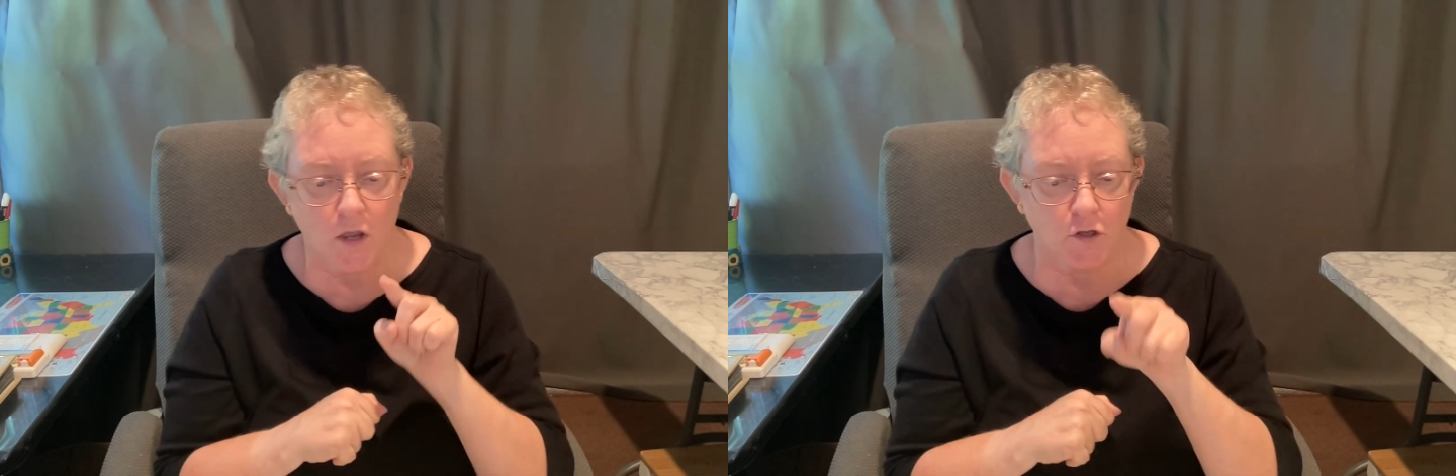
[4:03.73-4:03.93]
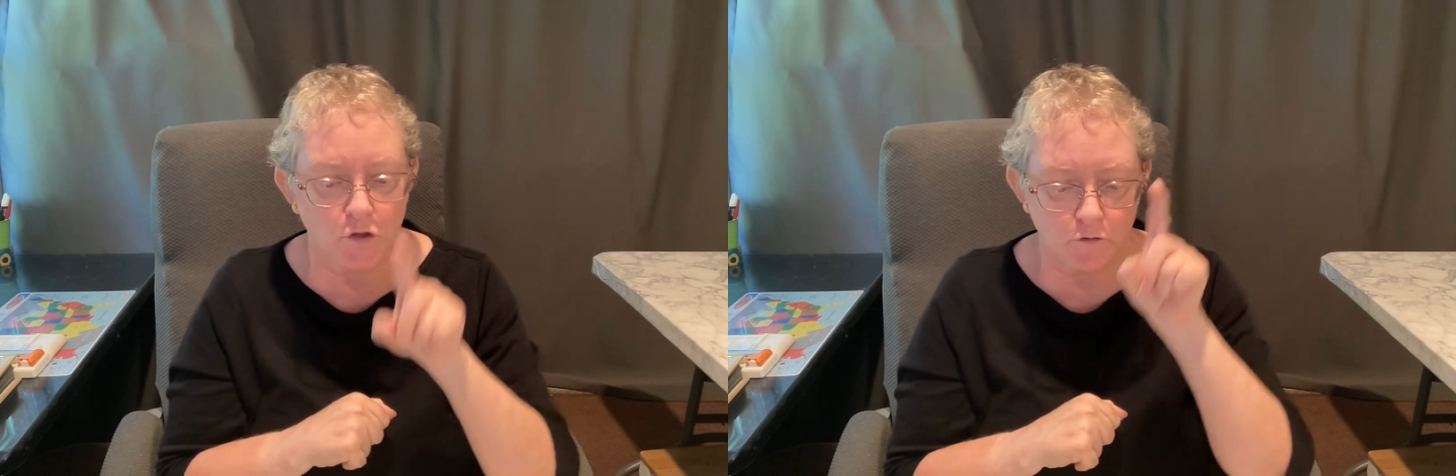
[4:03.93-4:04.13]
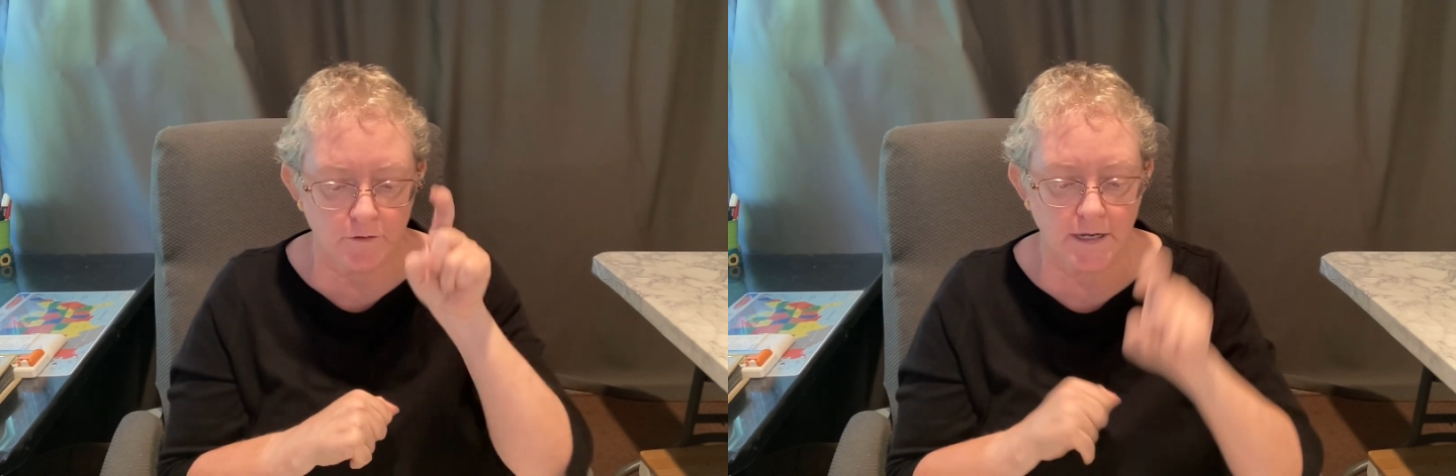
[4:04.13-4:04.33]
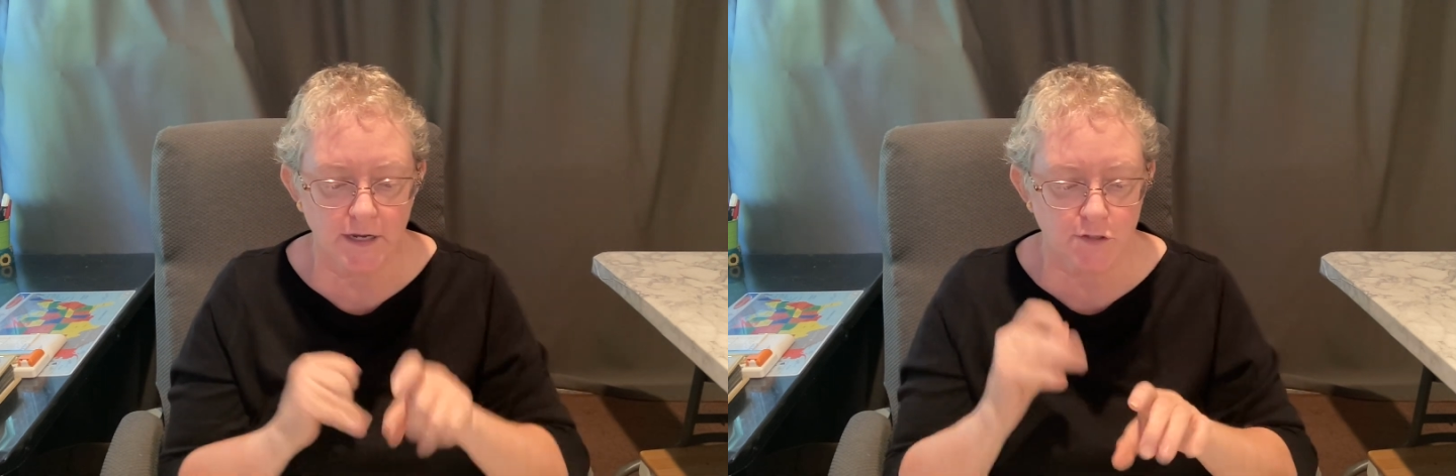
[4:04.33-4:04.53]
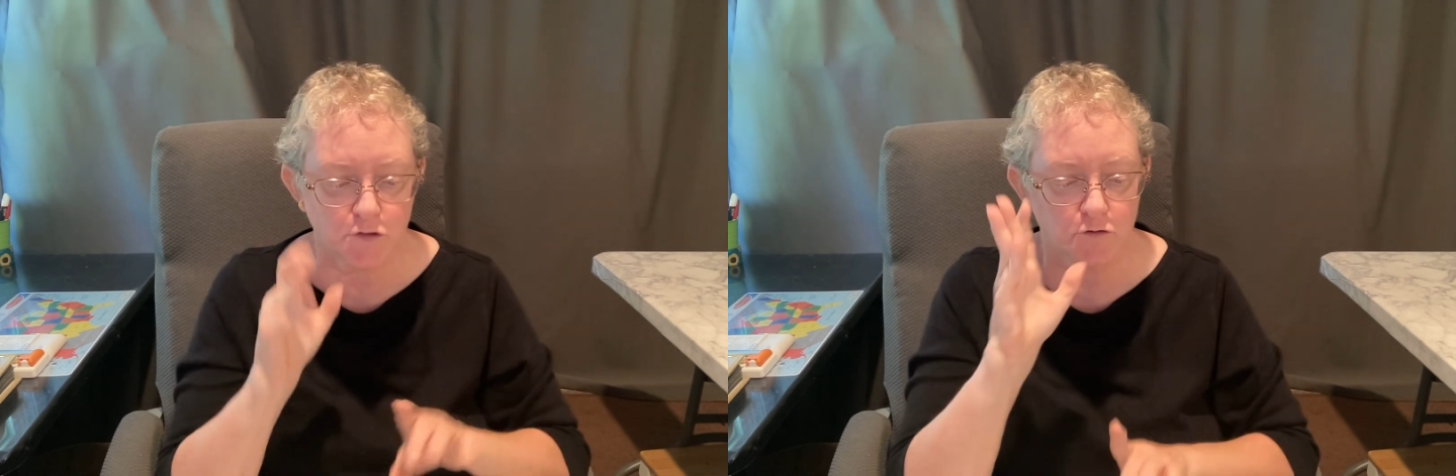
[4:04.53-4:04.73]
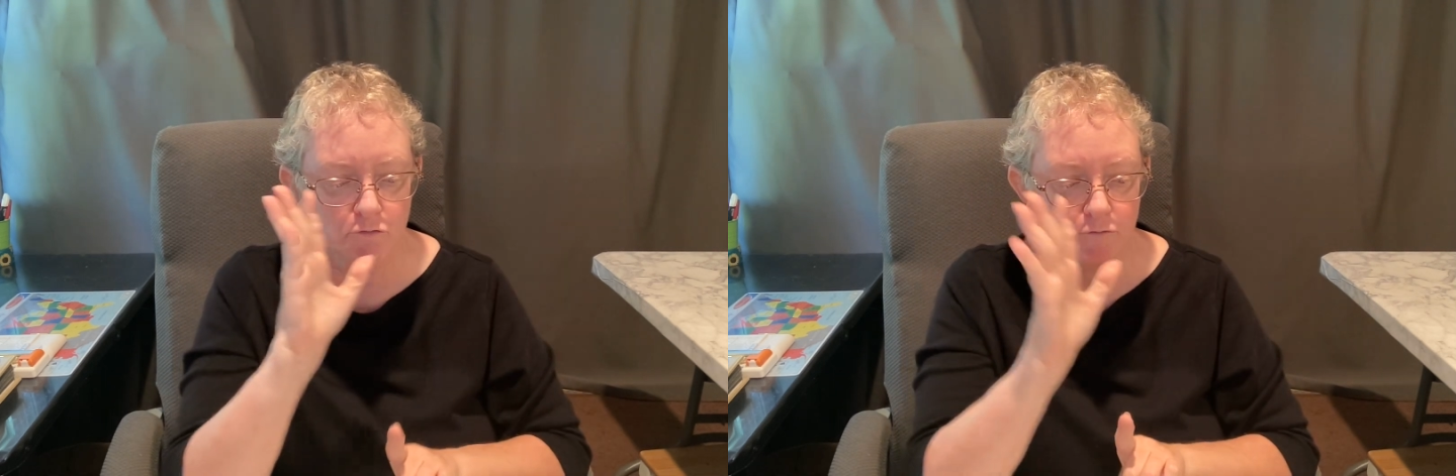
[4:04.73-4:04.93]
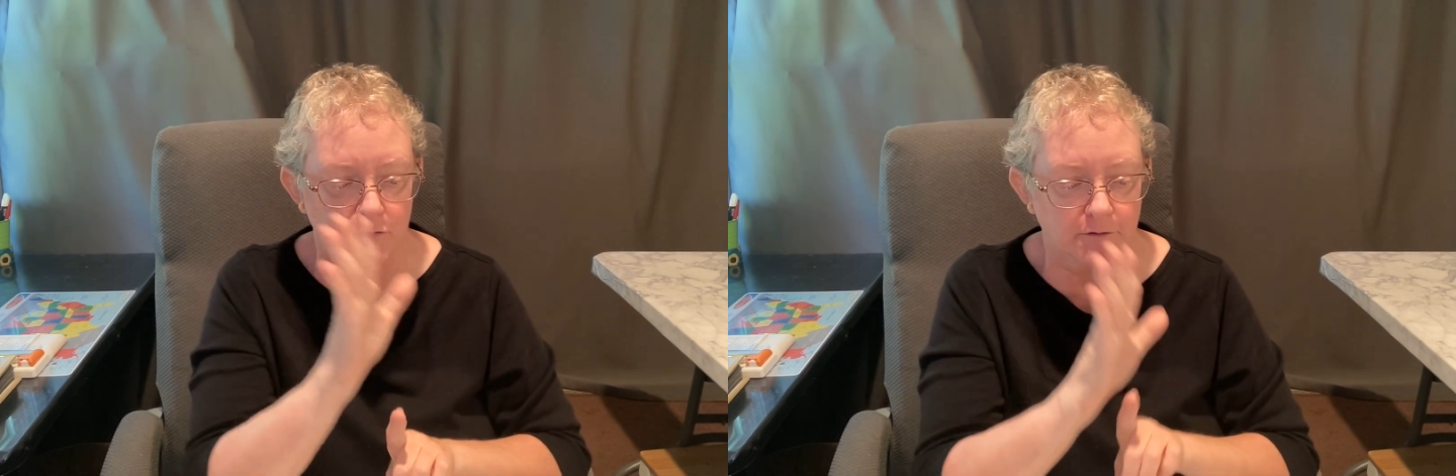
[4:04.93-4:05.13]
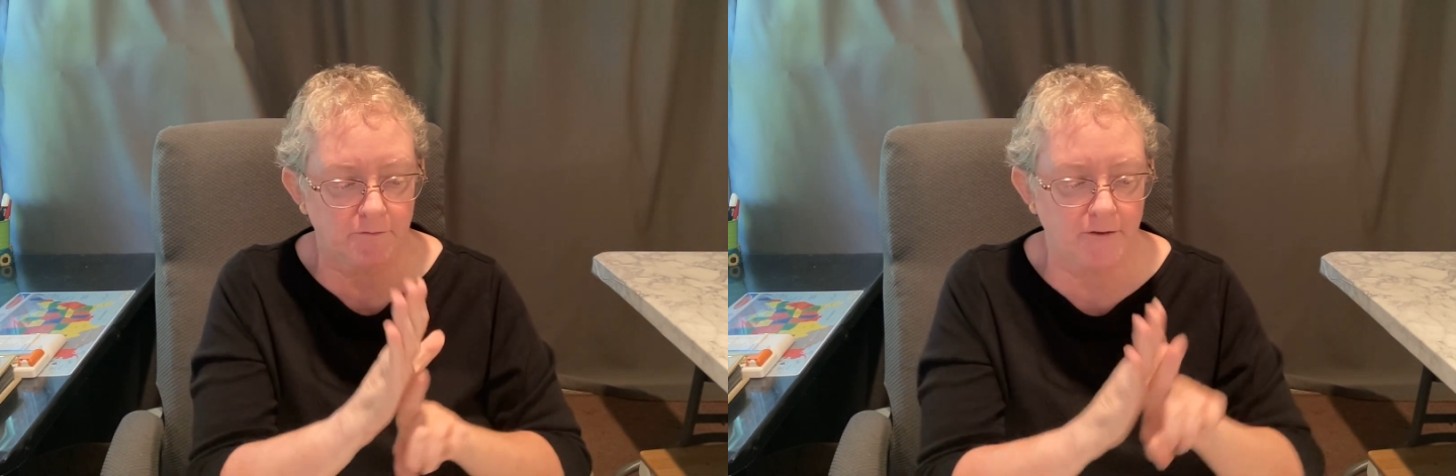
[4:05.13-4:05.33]
You need to
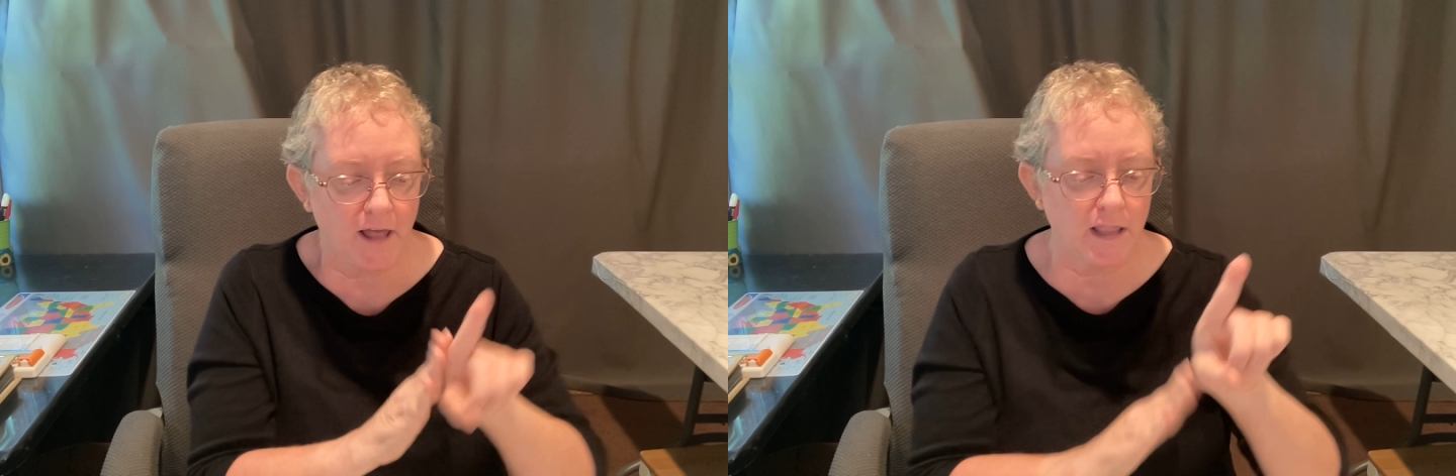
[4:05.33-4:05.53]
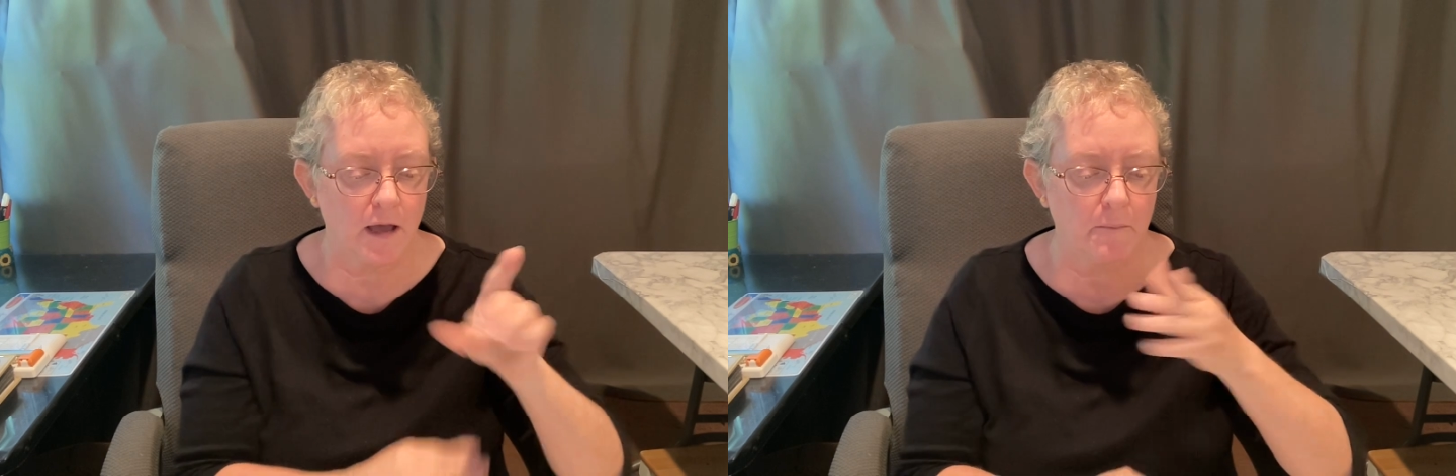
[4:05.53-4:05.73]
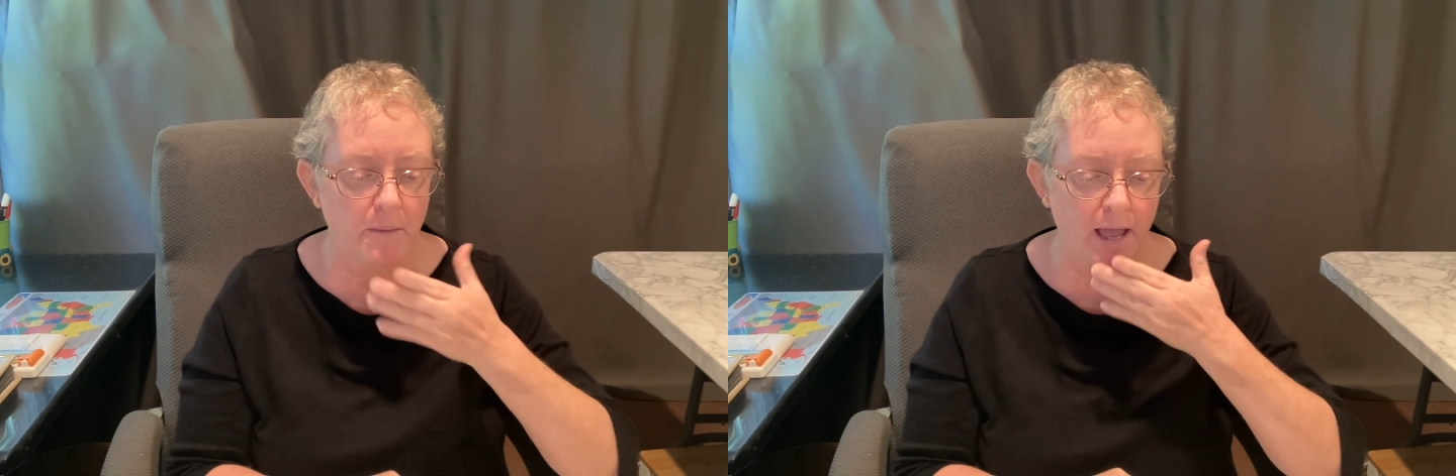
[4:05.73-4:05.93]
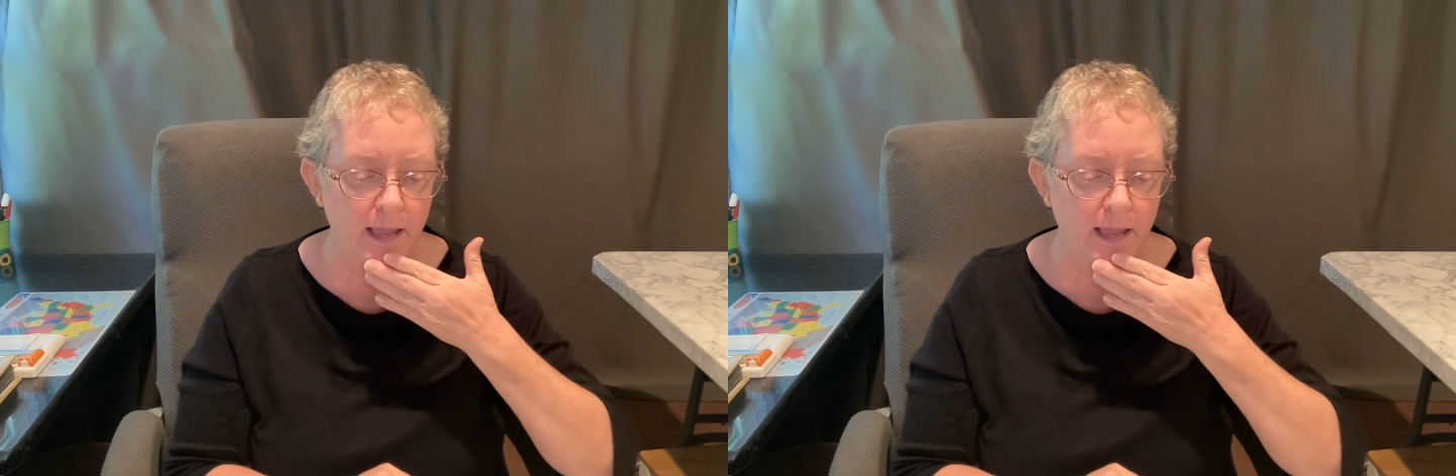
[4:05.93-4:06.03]
develop